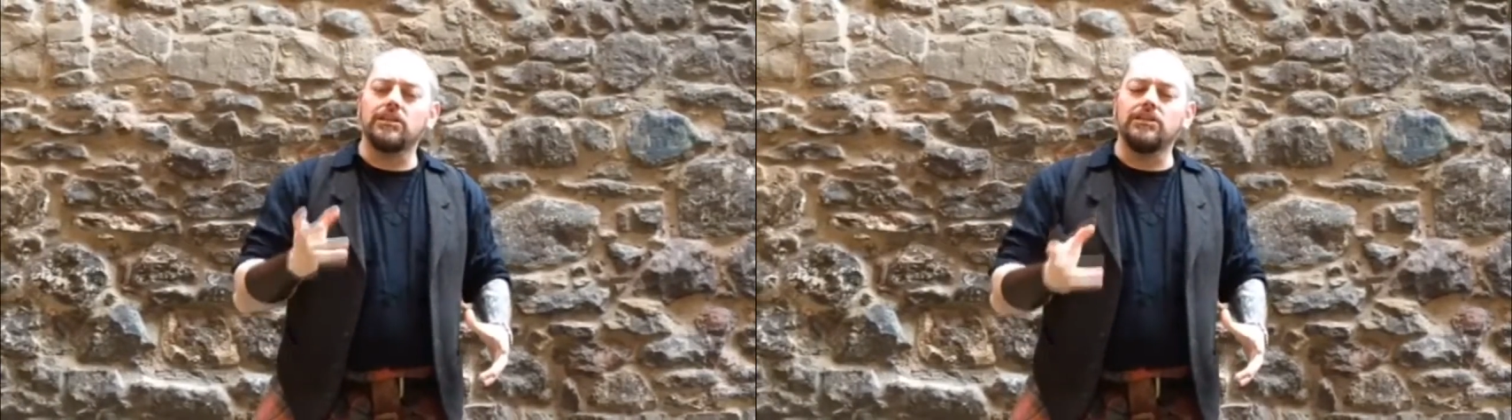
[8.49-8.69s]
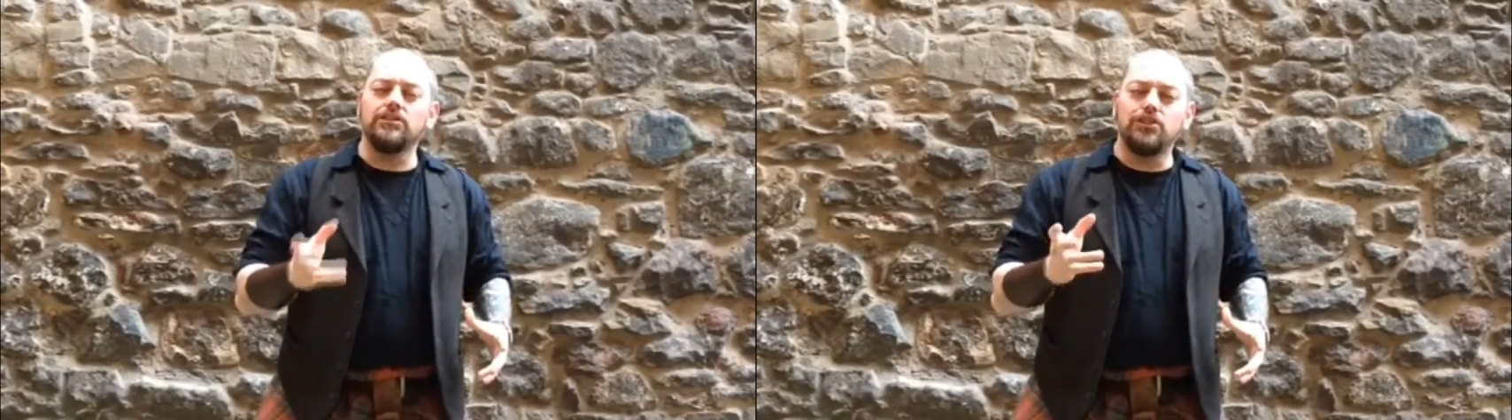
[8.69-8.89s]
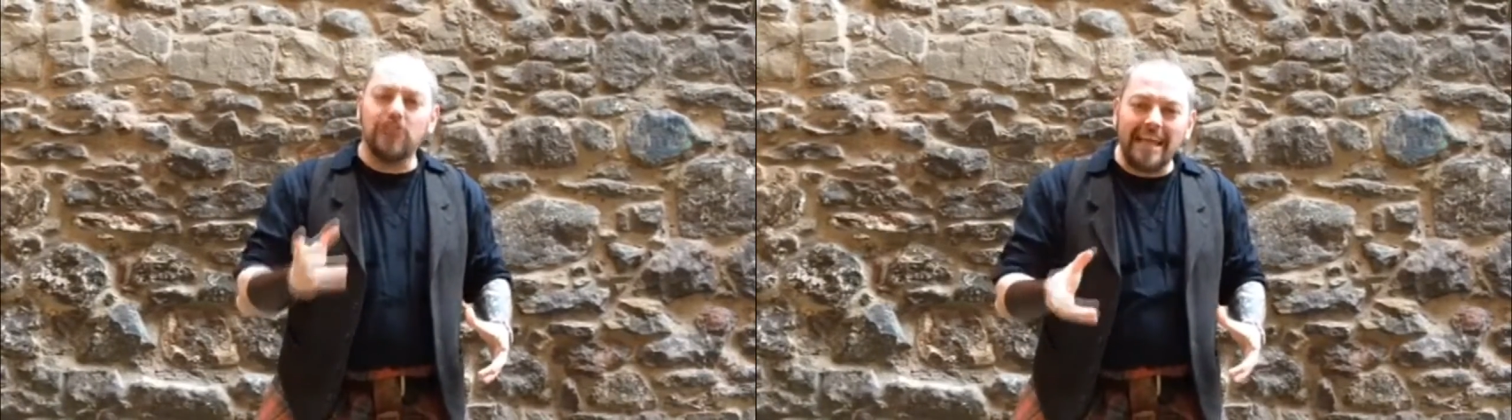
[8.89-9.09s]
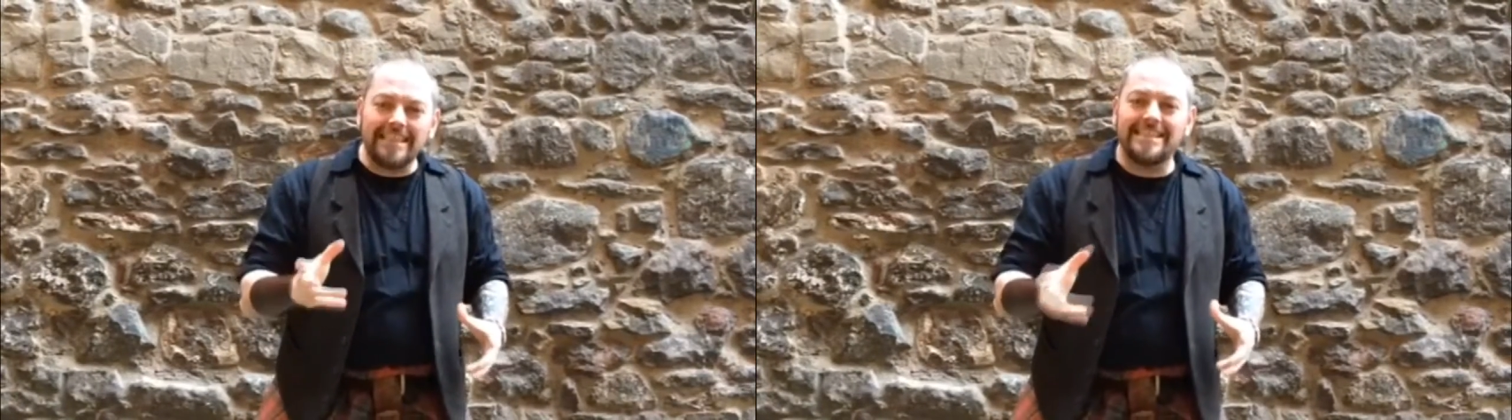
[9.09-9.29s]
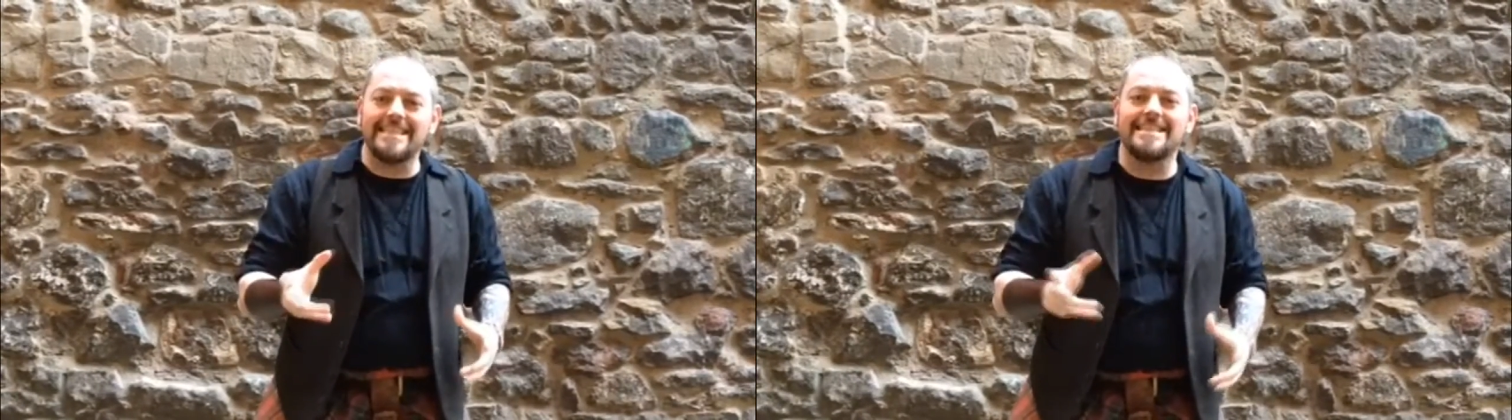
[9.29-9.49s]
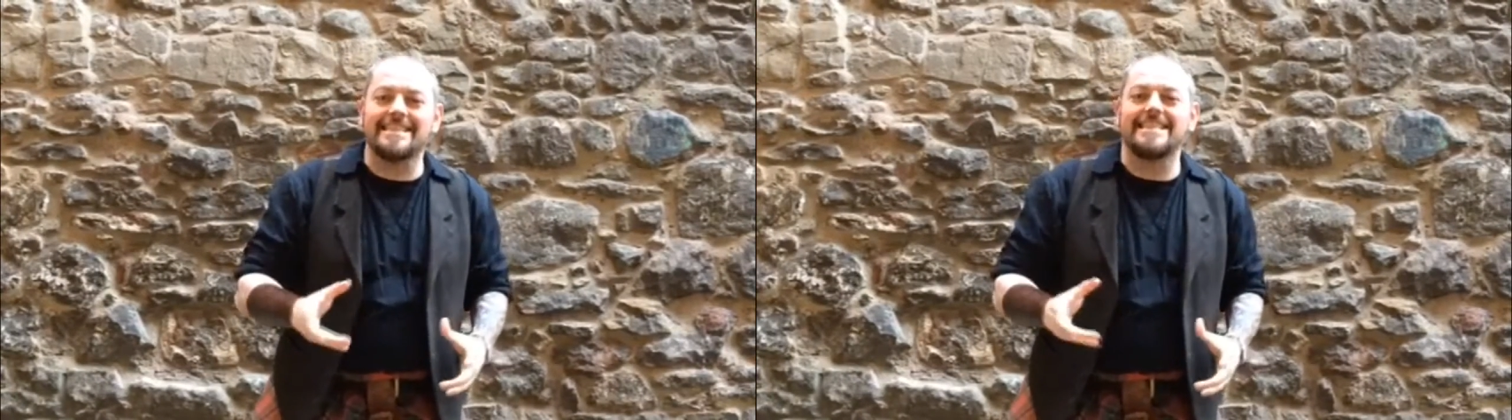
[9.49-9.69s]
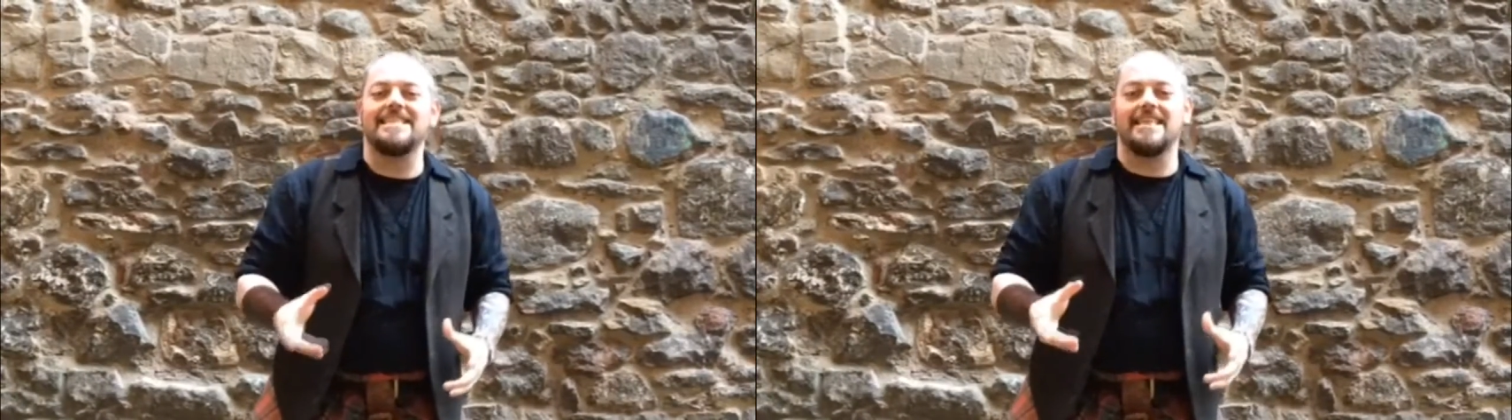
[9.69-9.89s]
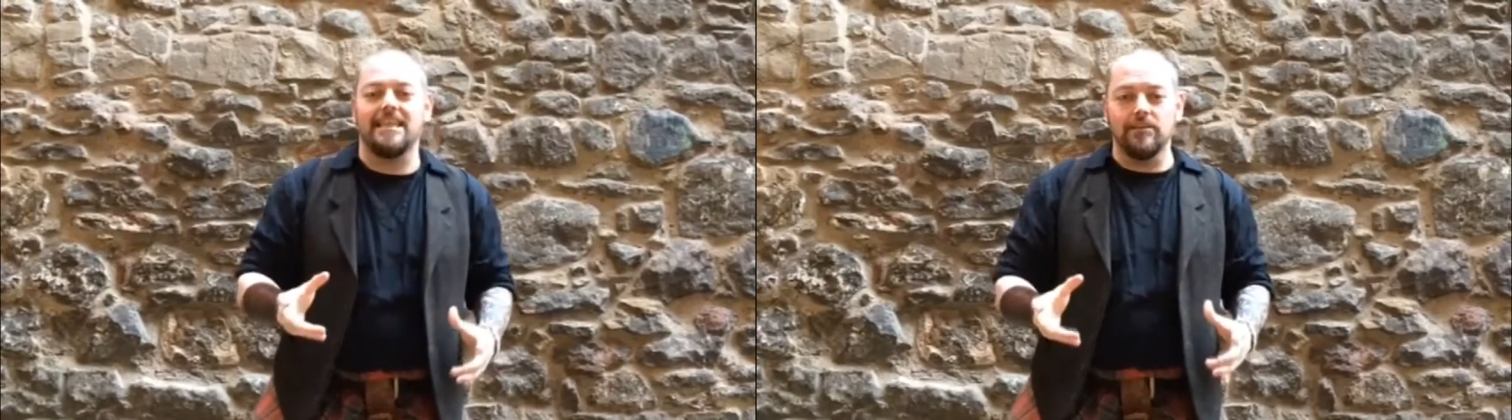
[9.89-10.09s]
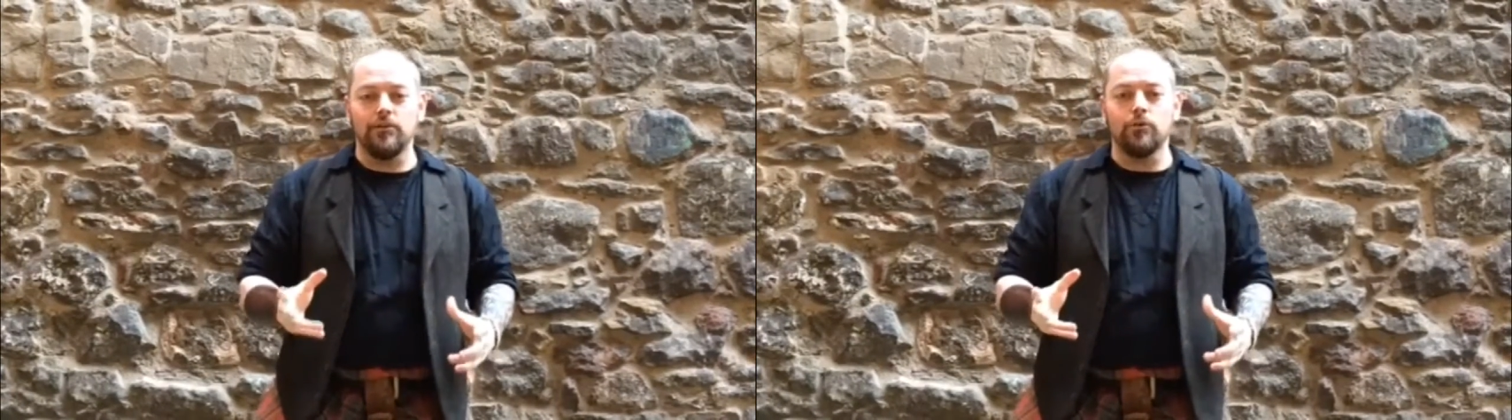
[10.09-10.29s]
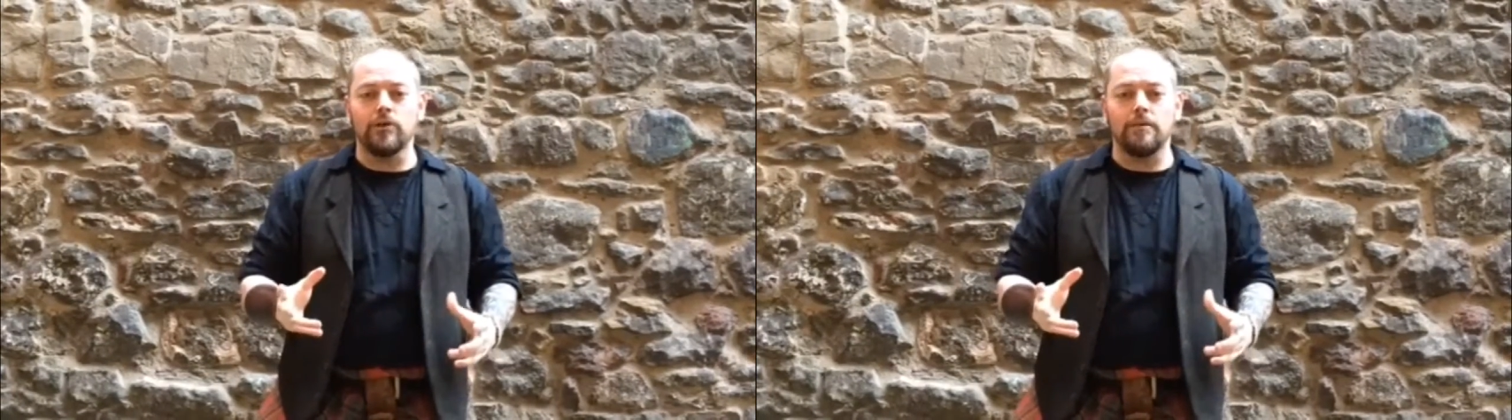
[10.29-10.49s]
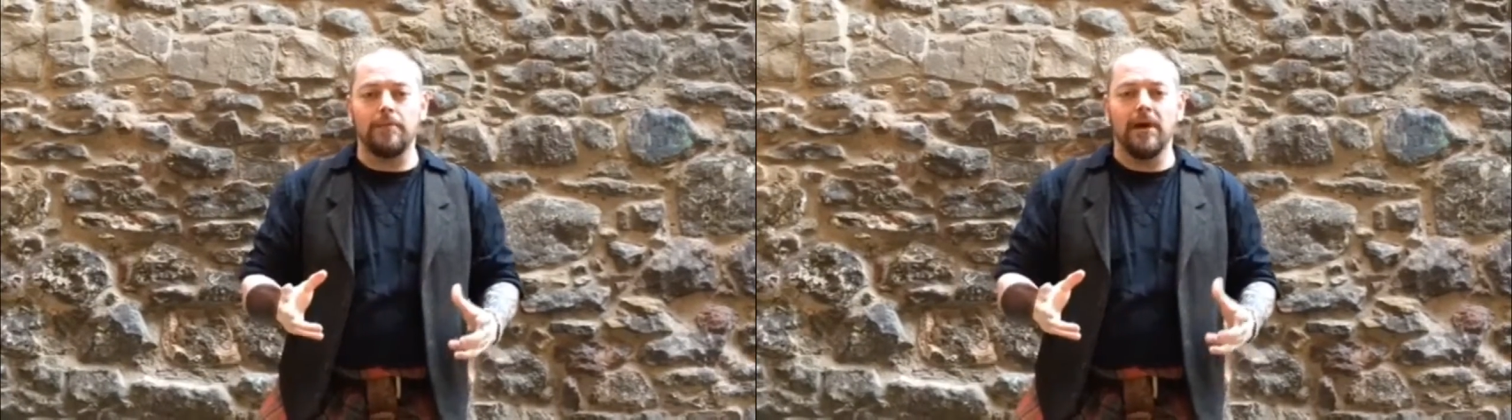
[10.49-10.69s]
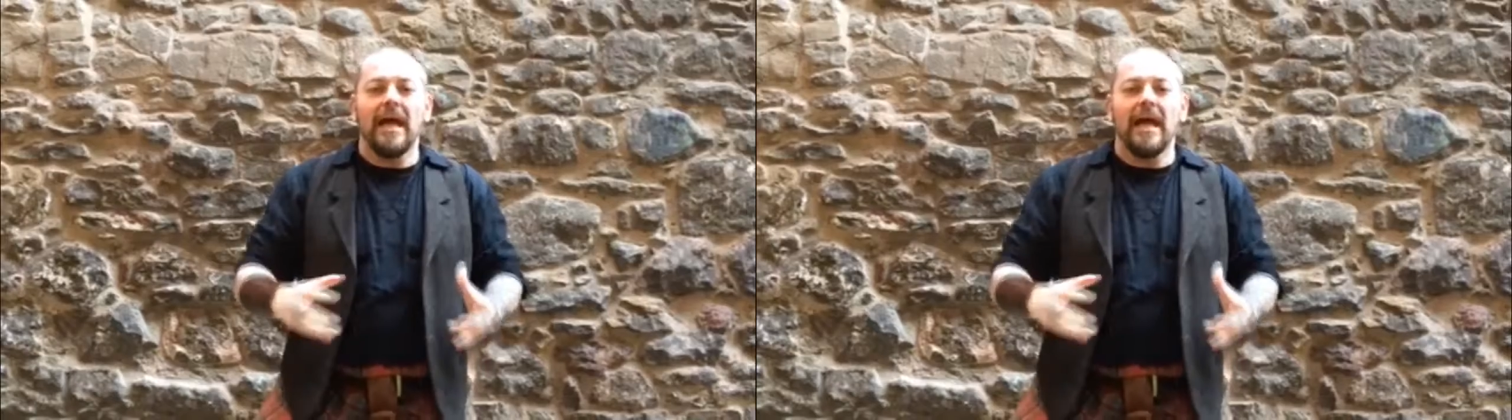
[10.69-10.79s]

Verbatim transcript: congested city in Europe.